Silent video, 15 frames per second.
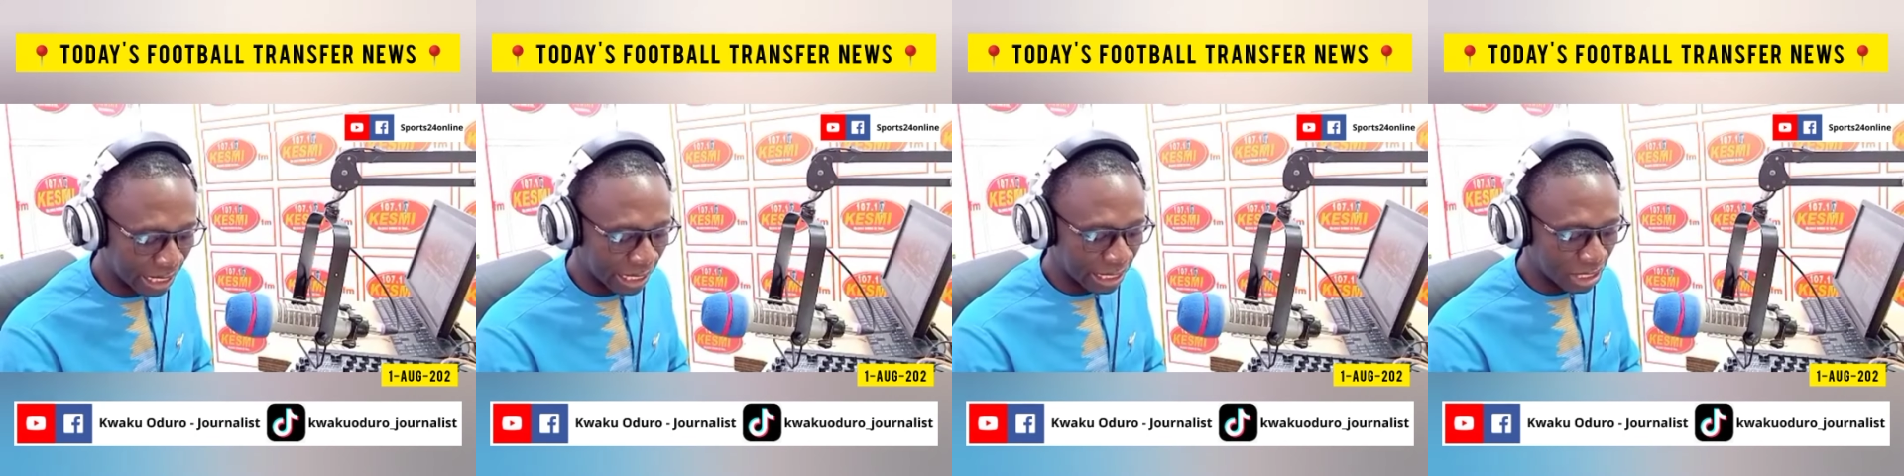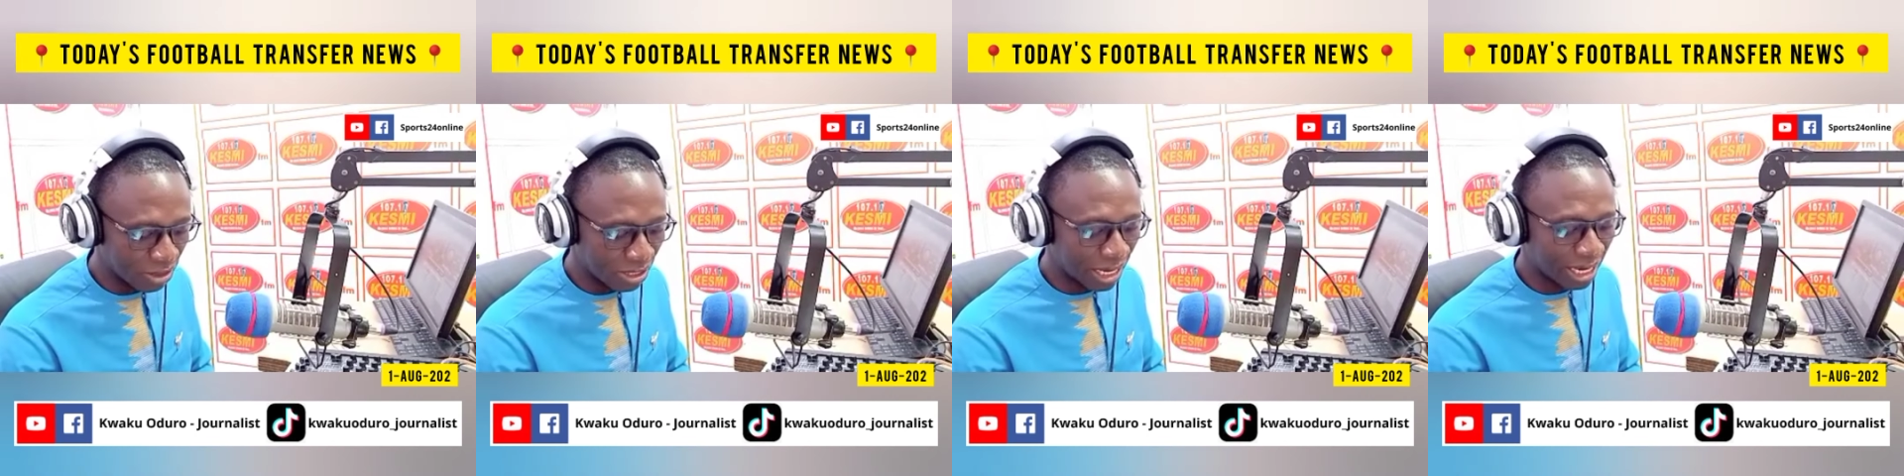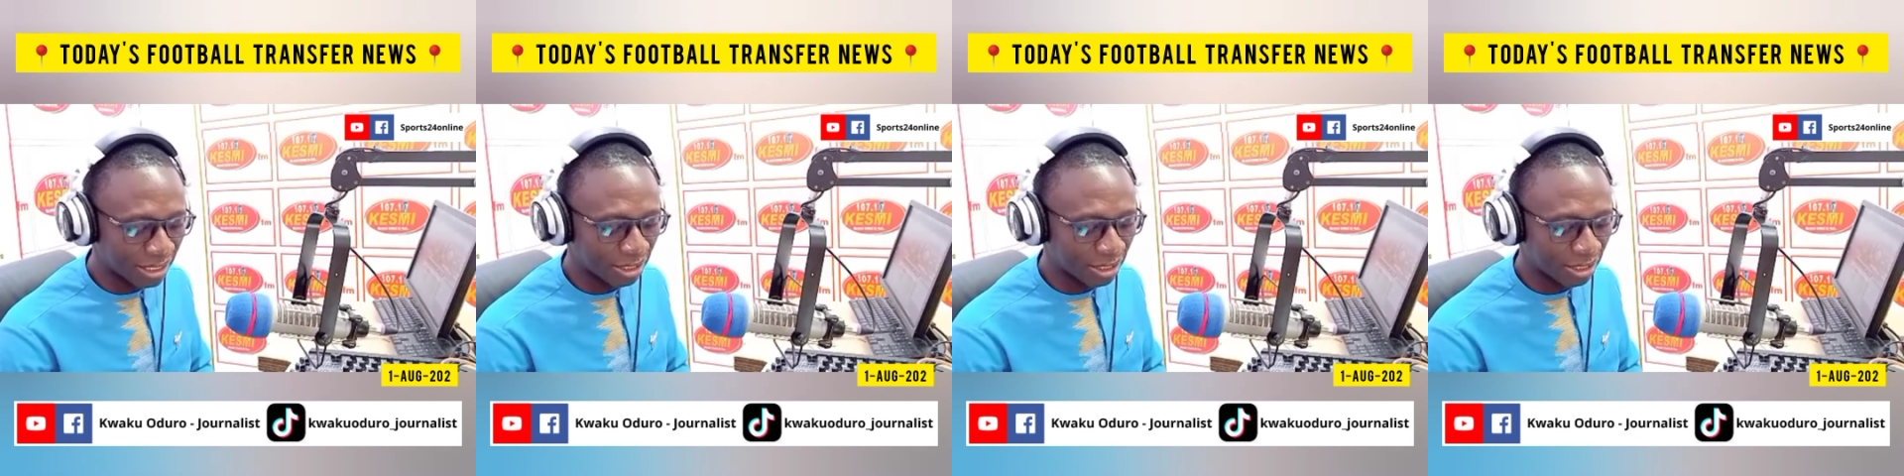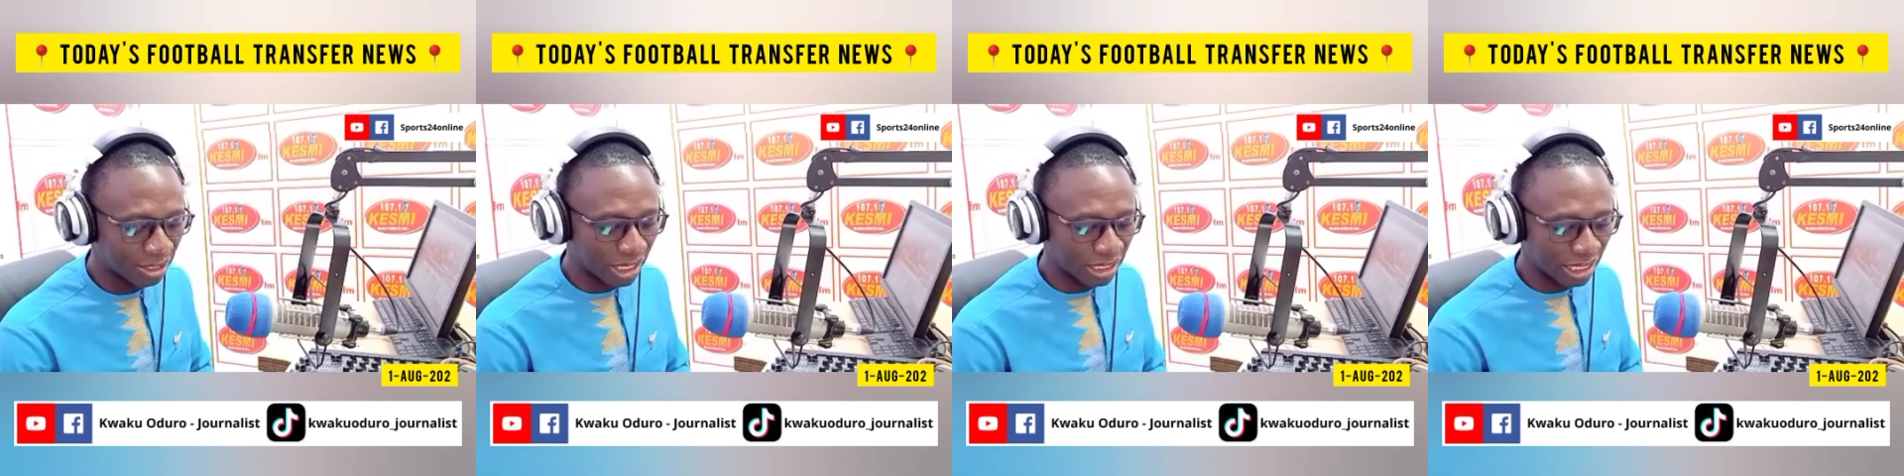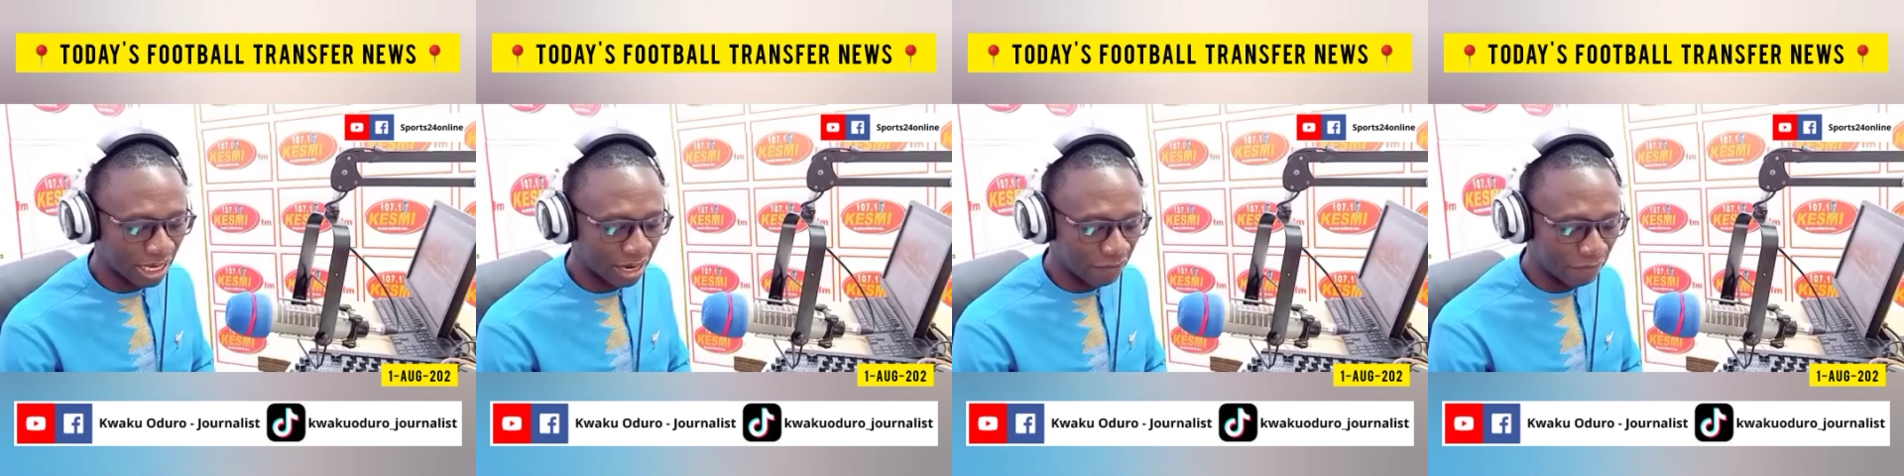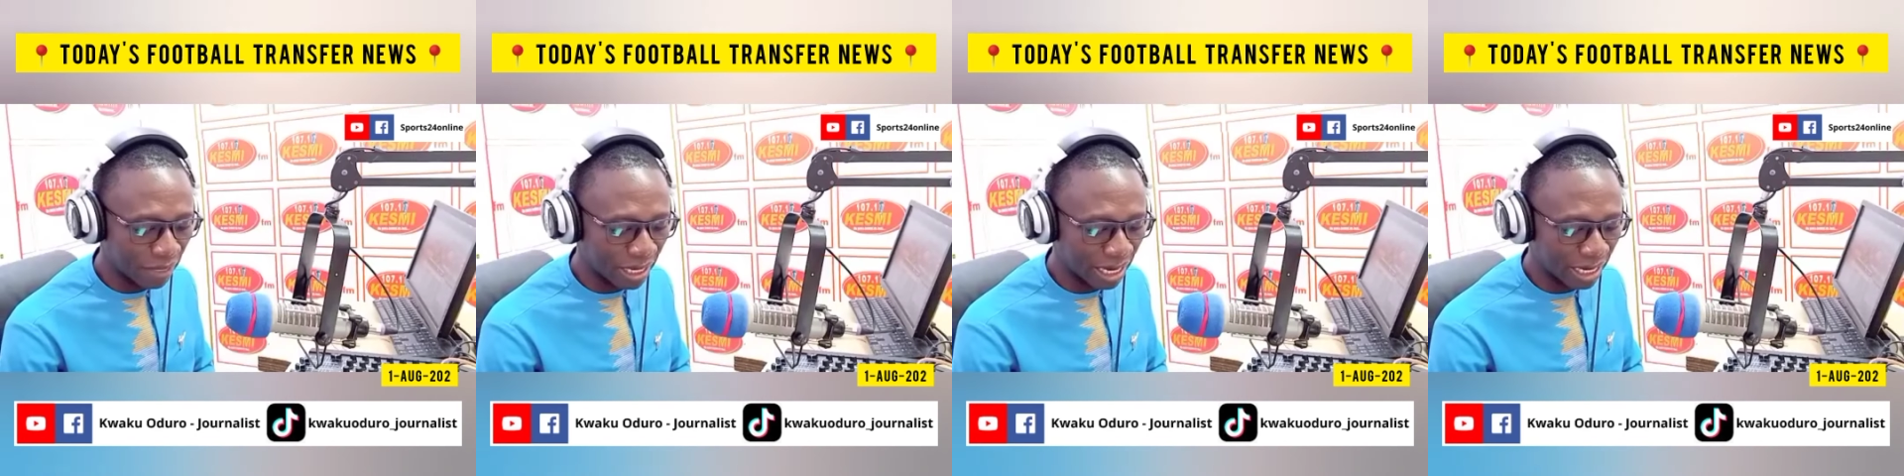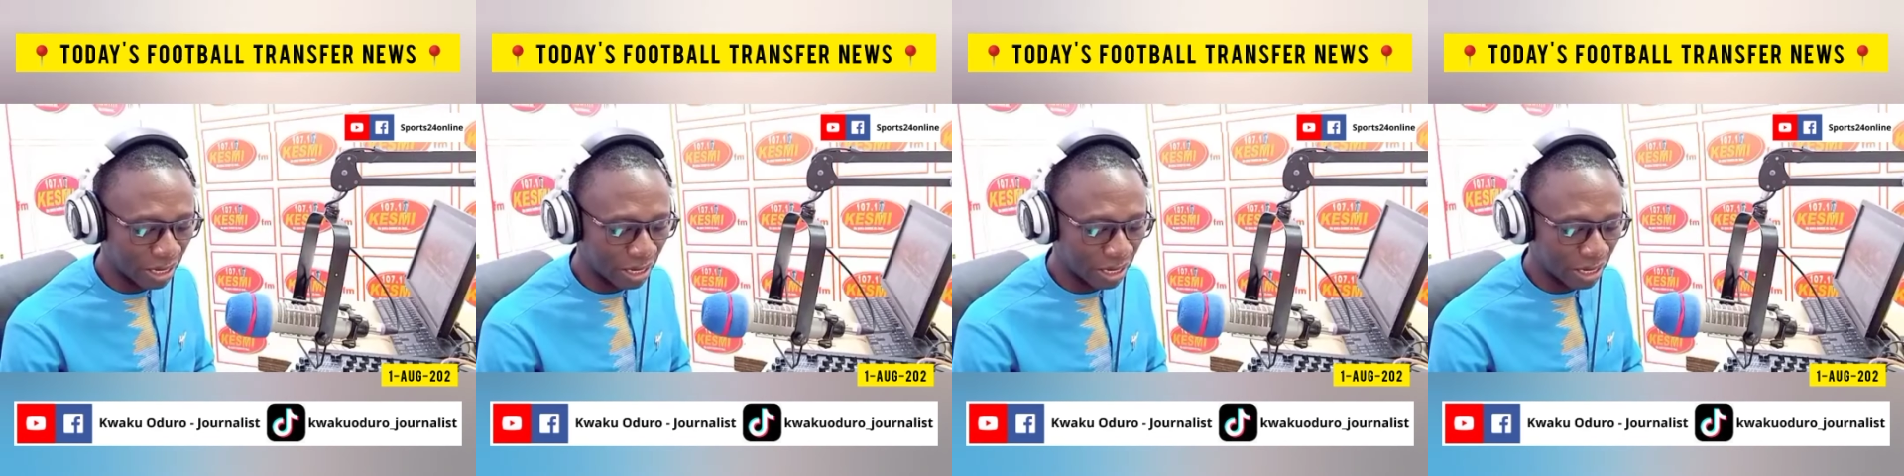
Newcastle United have made an